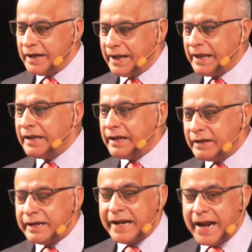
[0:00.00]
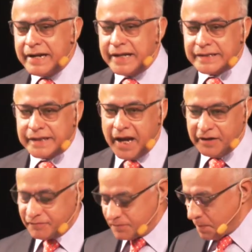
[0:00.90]
he regained his
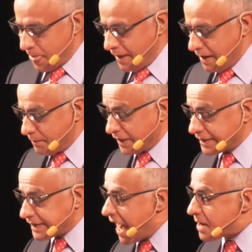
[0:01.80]
life. But the sad